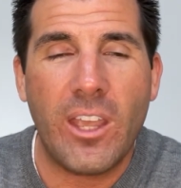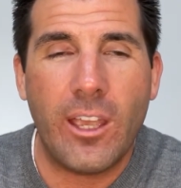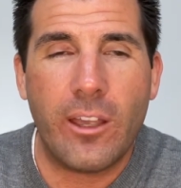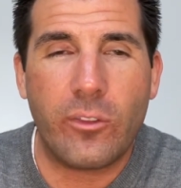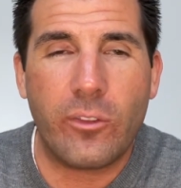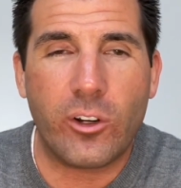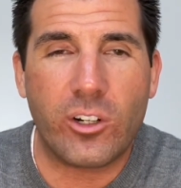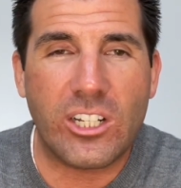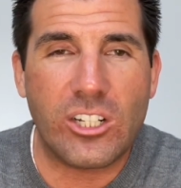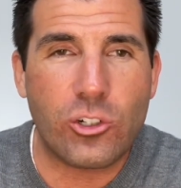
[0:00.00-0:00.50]

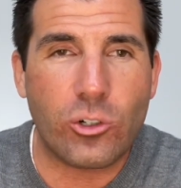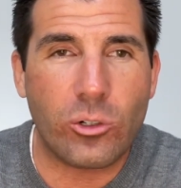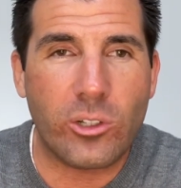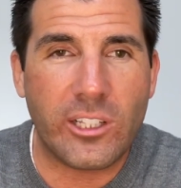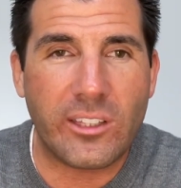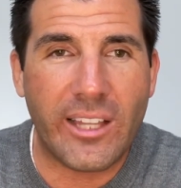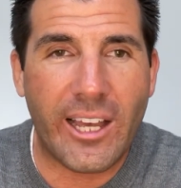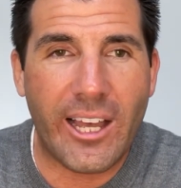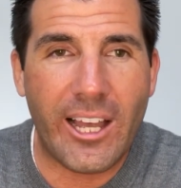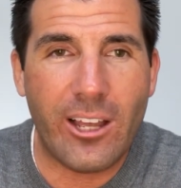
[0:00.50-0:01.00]
They're
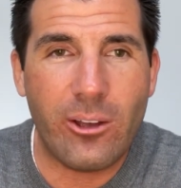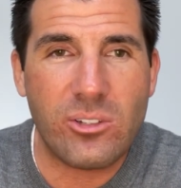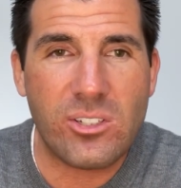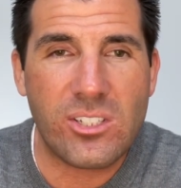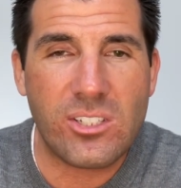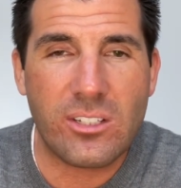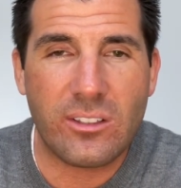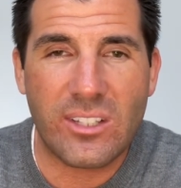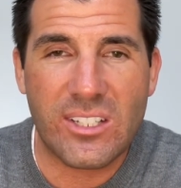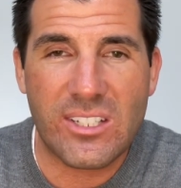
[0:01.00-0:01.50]
controlling the
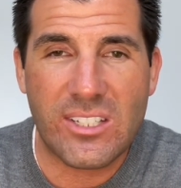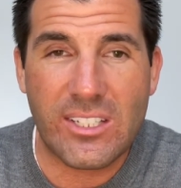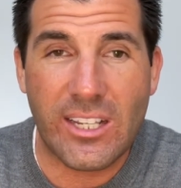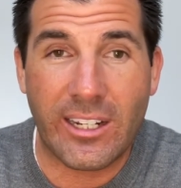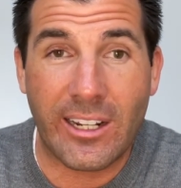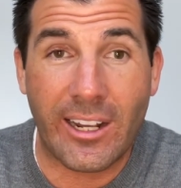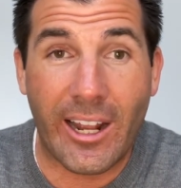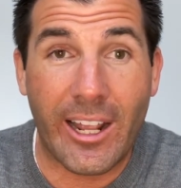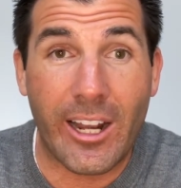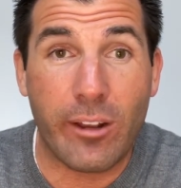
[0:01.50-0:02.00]
House, the
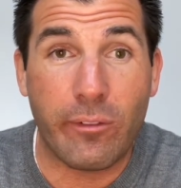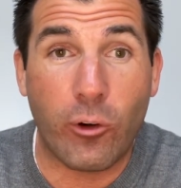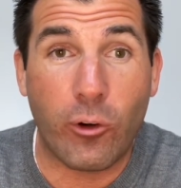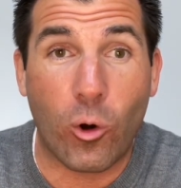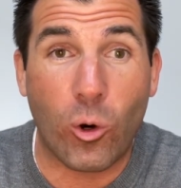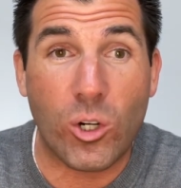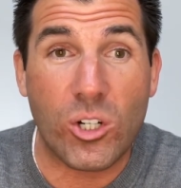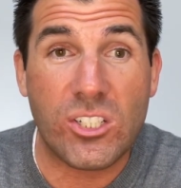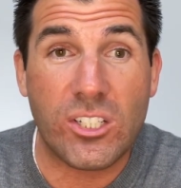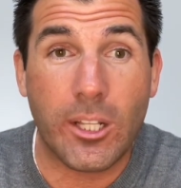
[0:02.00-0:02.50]
Senate, and of
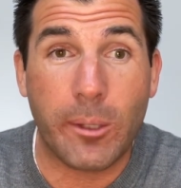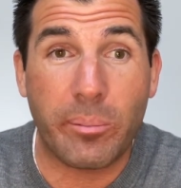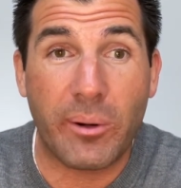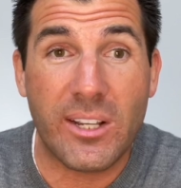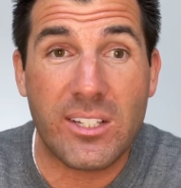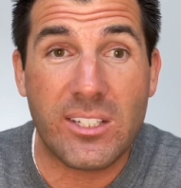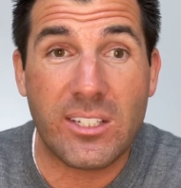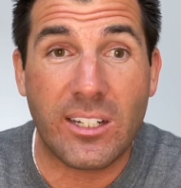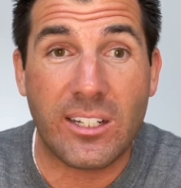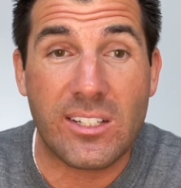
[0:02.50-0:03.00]
course, the
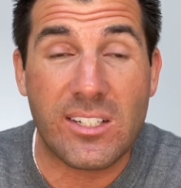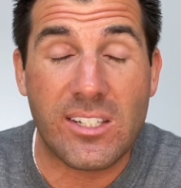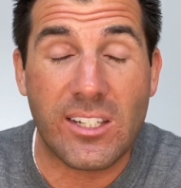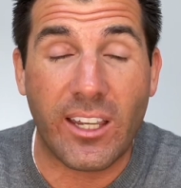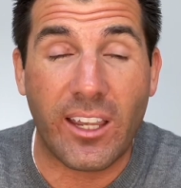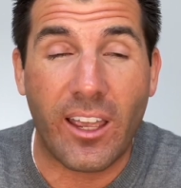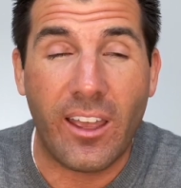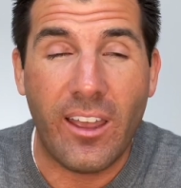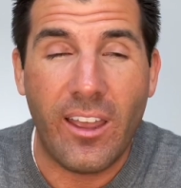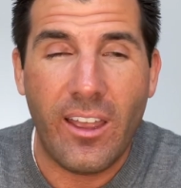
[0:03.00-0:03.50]

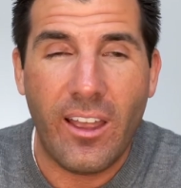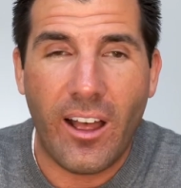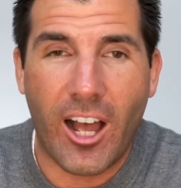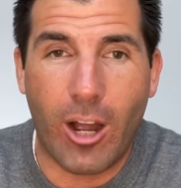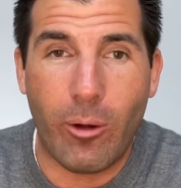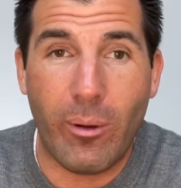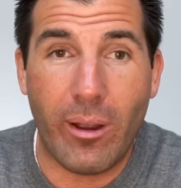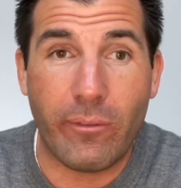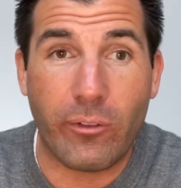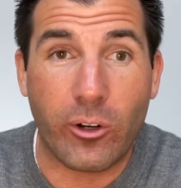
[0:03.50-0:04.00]
presidency.
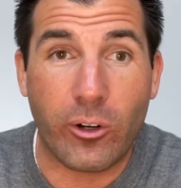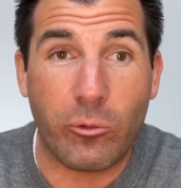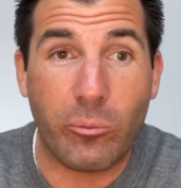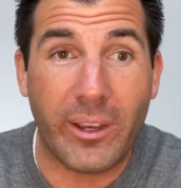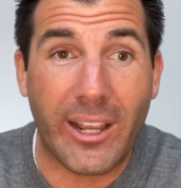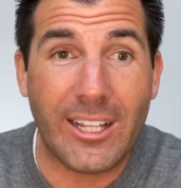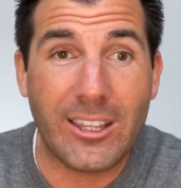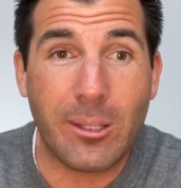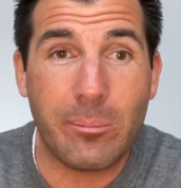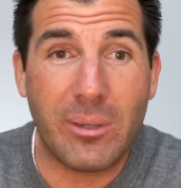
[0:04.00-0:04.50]
However, we
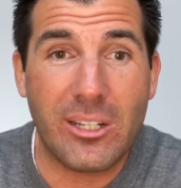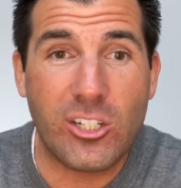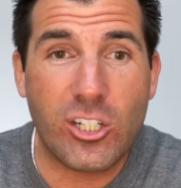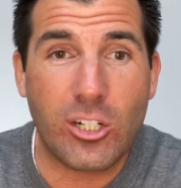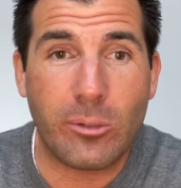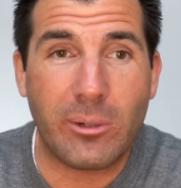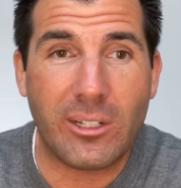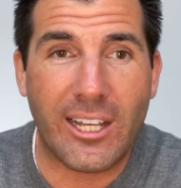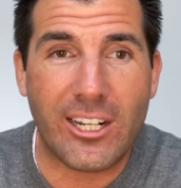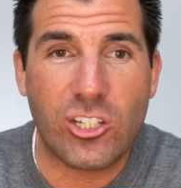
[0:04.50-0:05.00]
got the
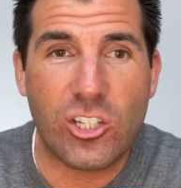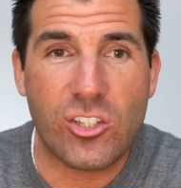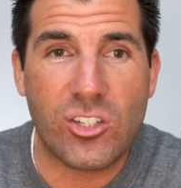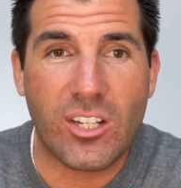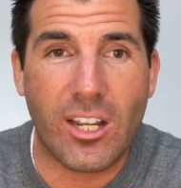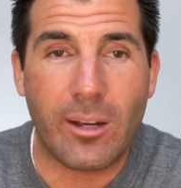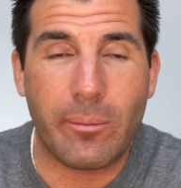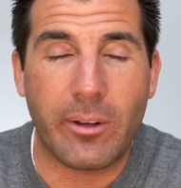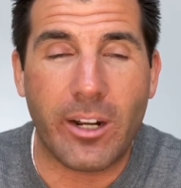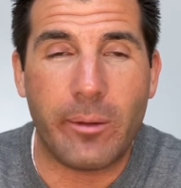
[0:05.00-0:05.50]
midterm elections
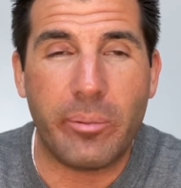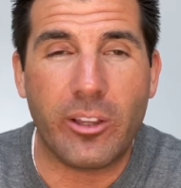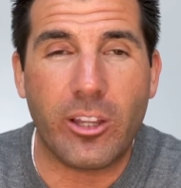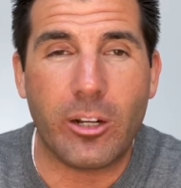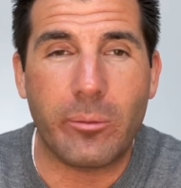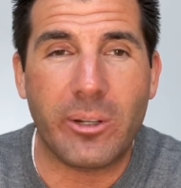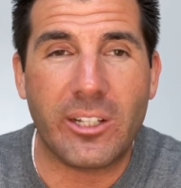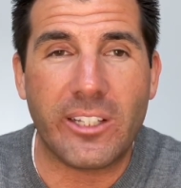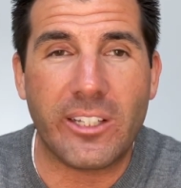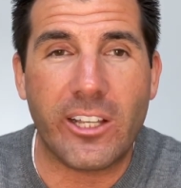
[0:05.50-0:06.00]
coming up a
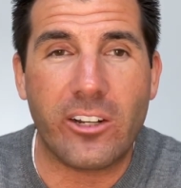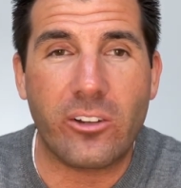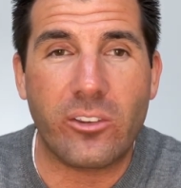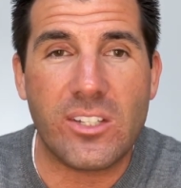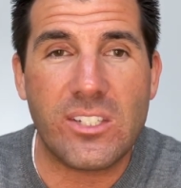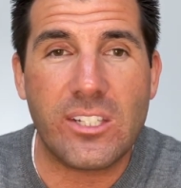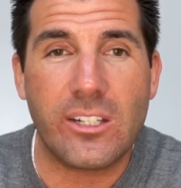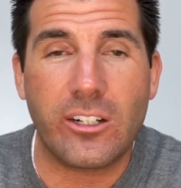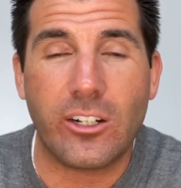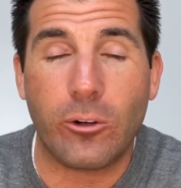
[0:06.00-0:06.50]
little bit later
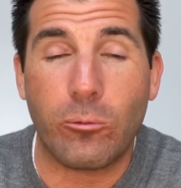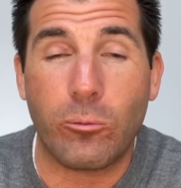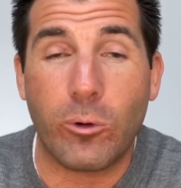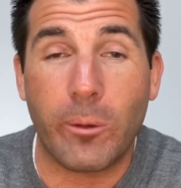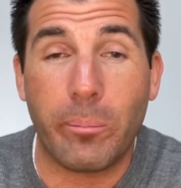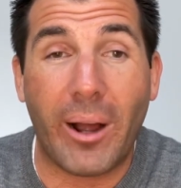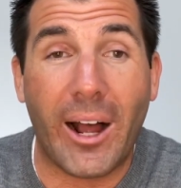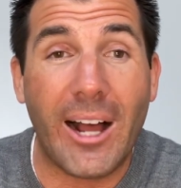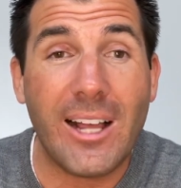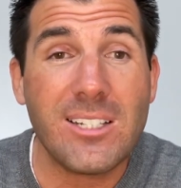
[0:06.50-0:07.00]
this year, where
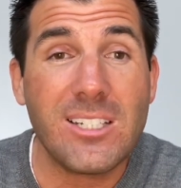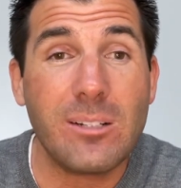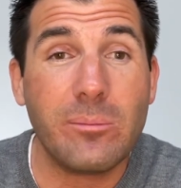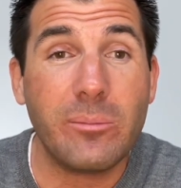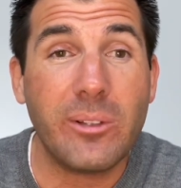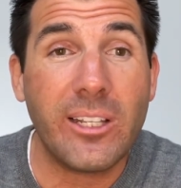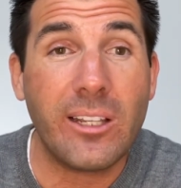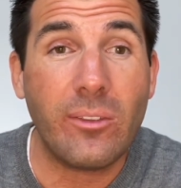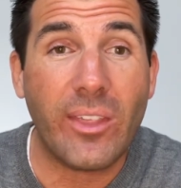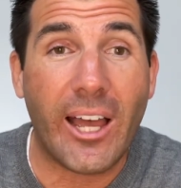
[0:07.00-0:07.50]

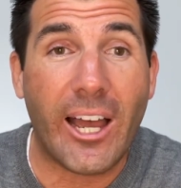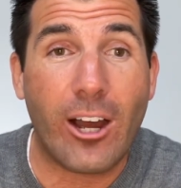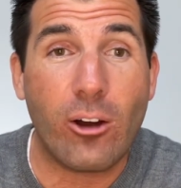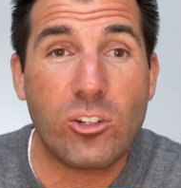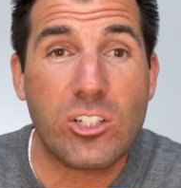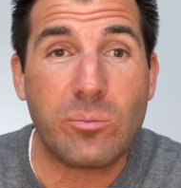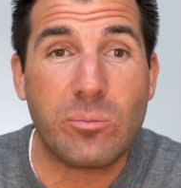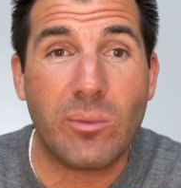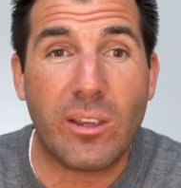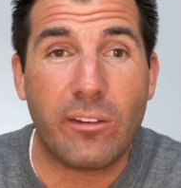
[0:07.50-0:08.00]
possibly the
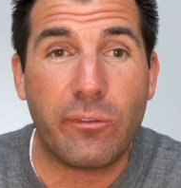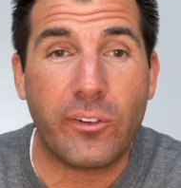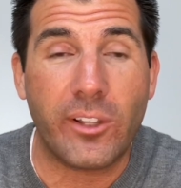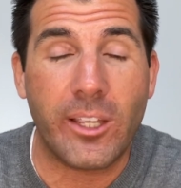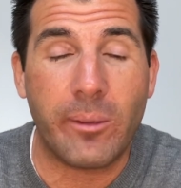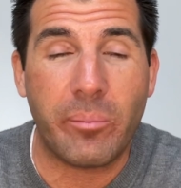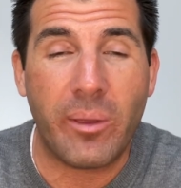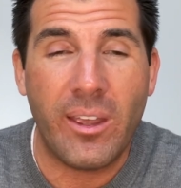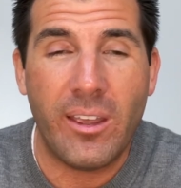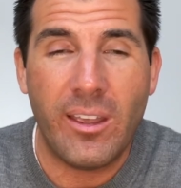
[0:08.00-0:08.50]
House may
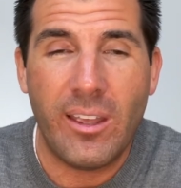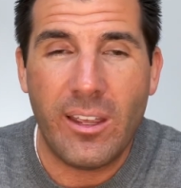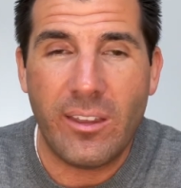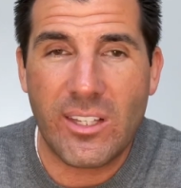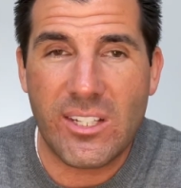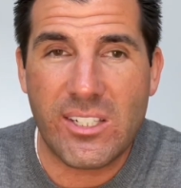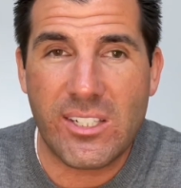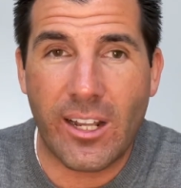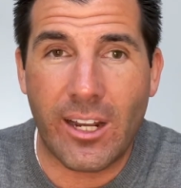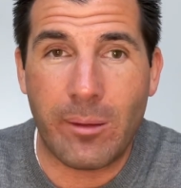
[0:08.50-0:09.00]
flip,
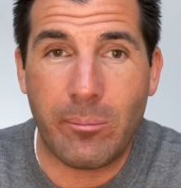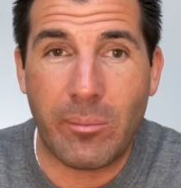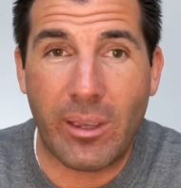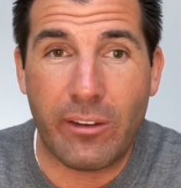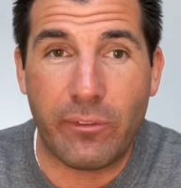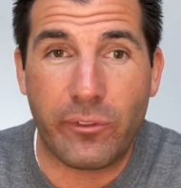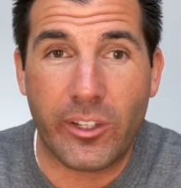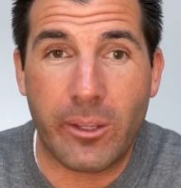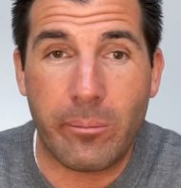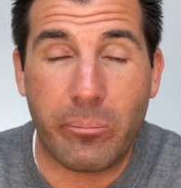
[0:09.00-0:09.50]
the Senate may
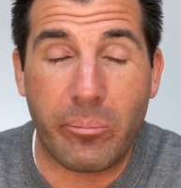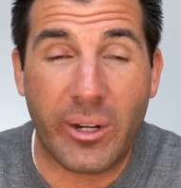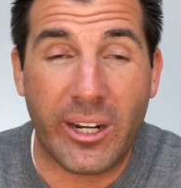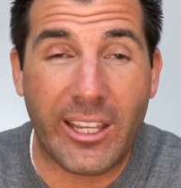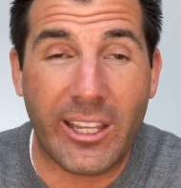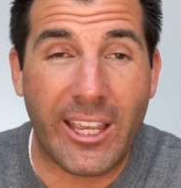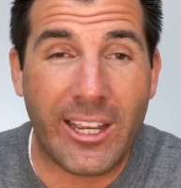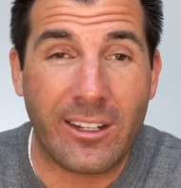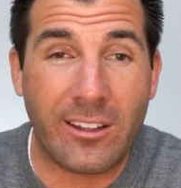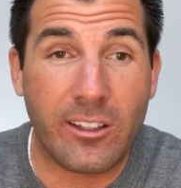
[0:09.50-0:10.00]
flip, but
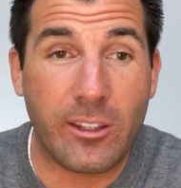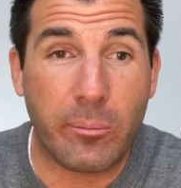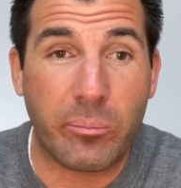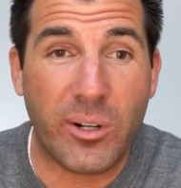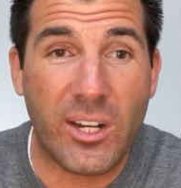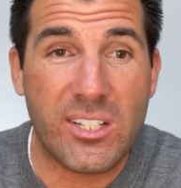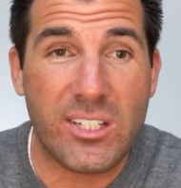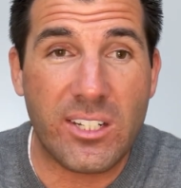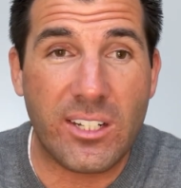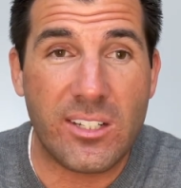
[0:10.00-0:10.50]
again, the
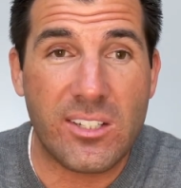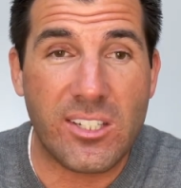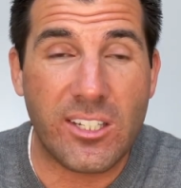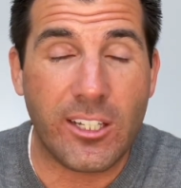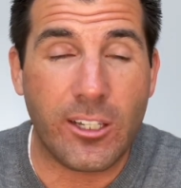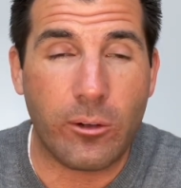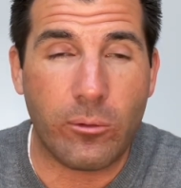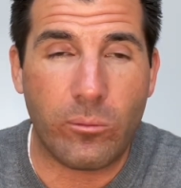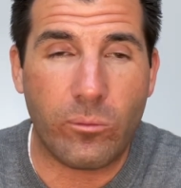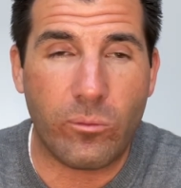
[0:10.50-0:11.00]

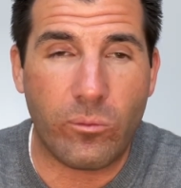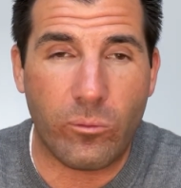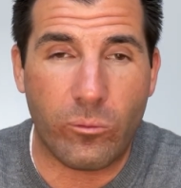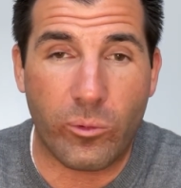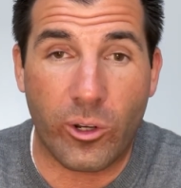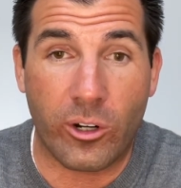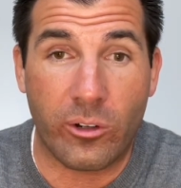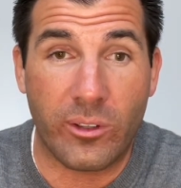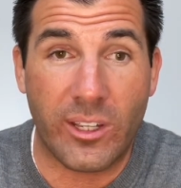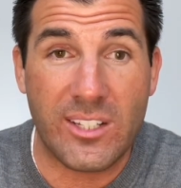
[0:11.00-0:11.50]
presidency you
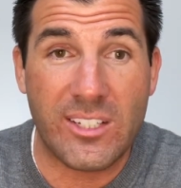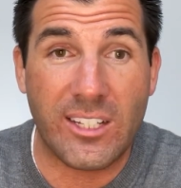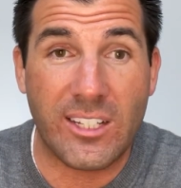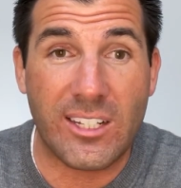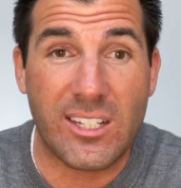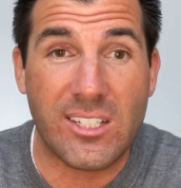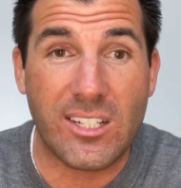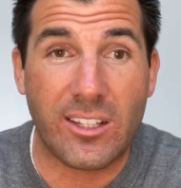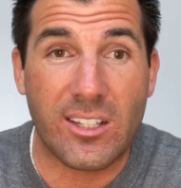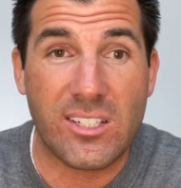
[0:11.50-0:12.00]
know, it's going to
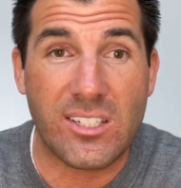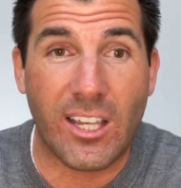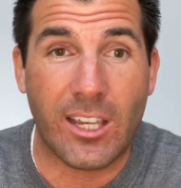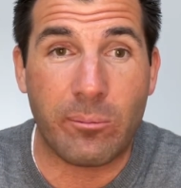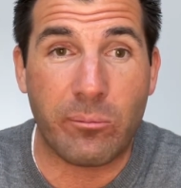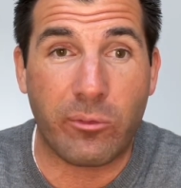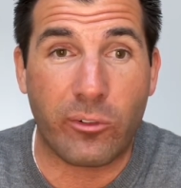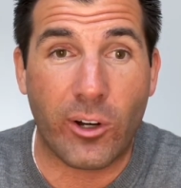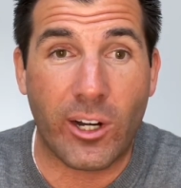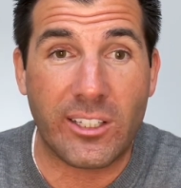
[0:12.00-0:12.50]
stay the
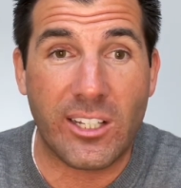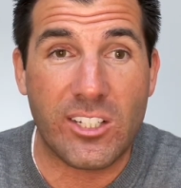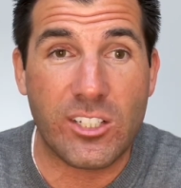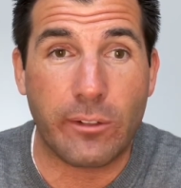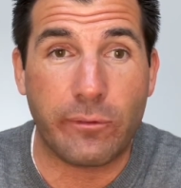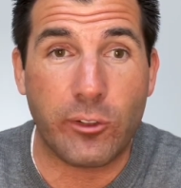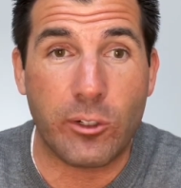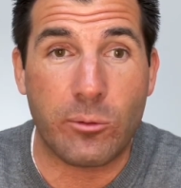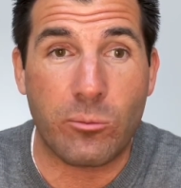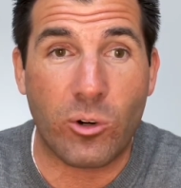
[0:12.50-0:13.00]
same for at least a
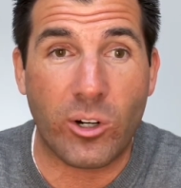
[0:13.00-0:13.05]
few more